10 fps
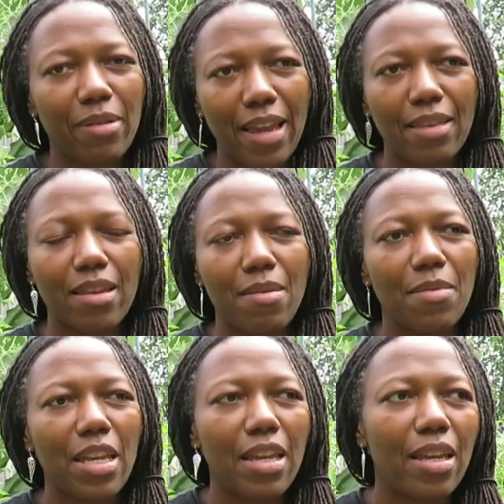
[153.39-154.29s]
to plant
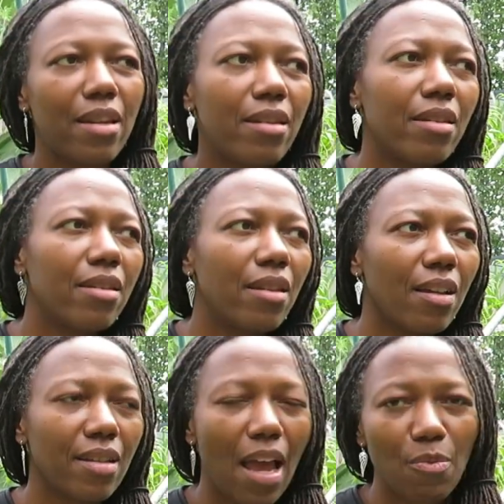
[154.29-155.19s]
them in
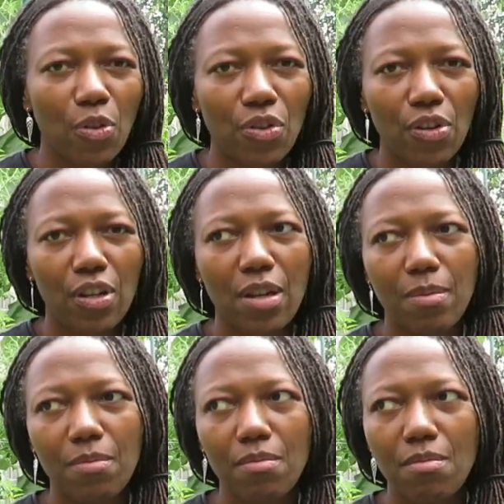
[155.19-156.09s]
a time where they're going
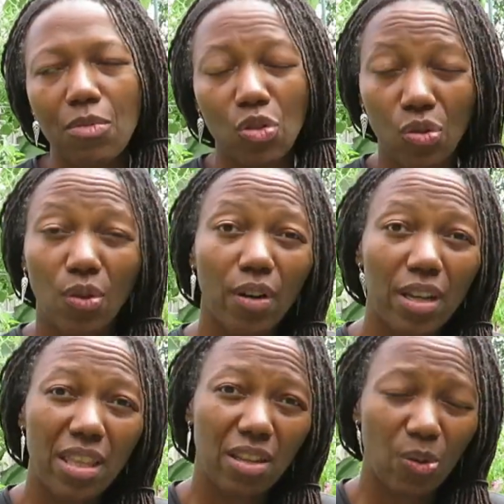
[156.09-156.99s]
to mature
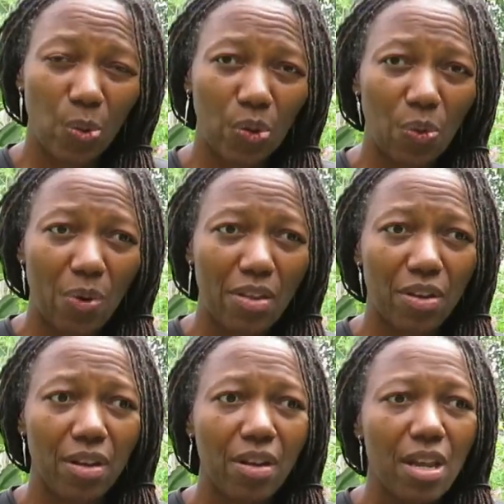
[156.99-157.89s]
in the cooler
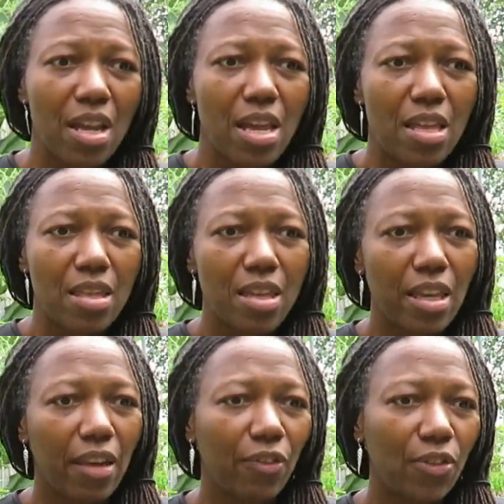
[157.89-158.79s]
weather.
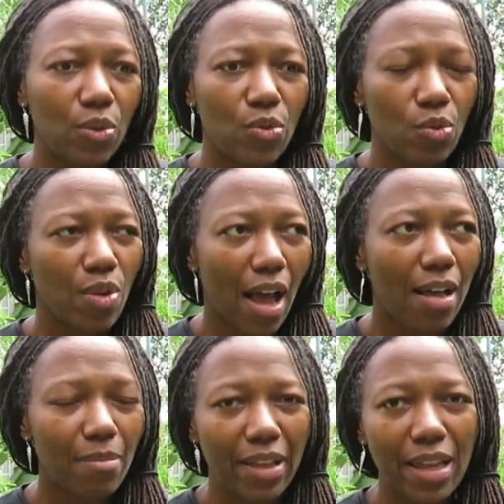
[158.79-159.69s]
If you do
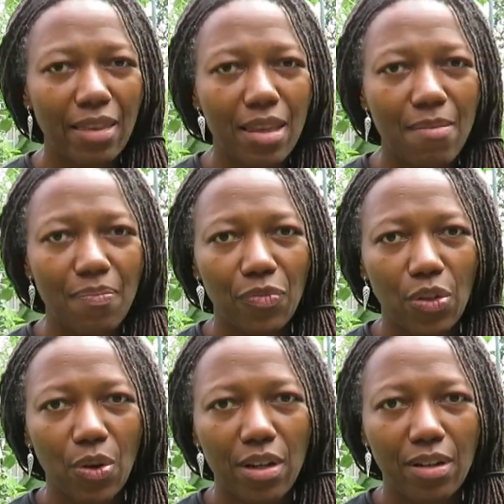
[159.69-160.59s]
not plant them
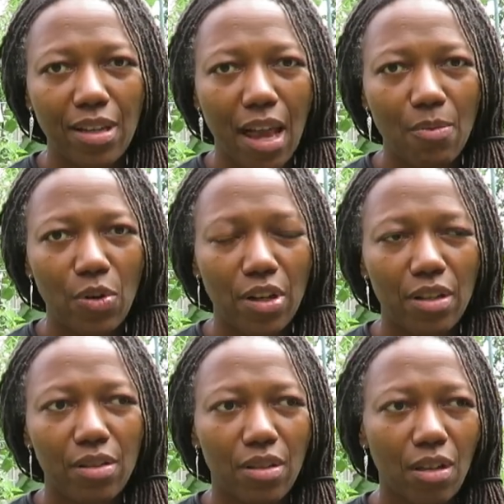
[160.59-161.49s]
during a time where
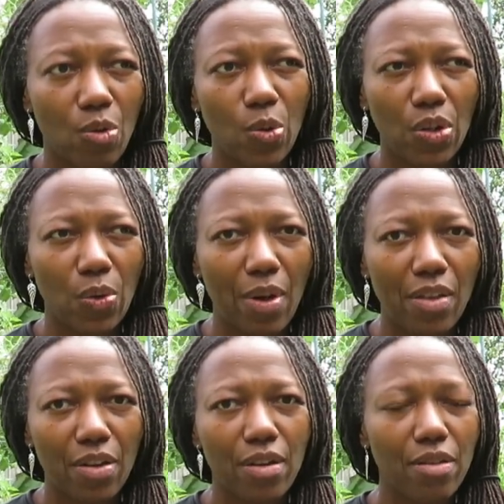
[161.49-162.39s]
it's the cooler
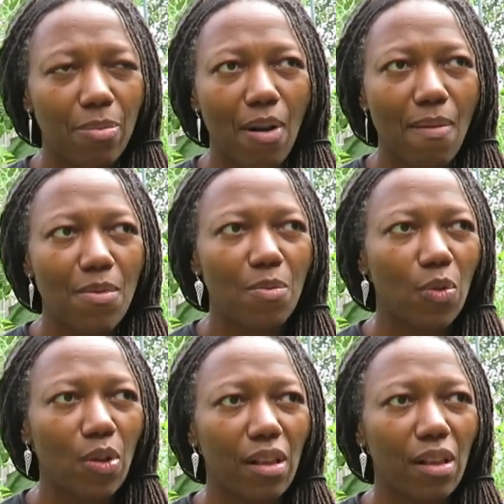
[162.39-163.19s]
weather, the problem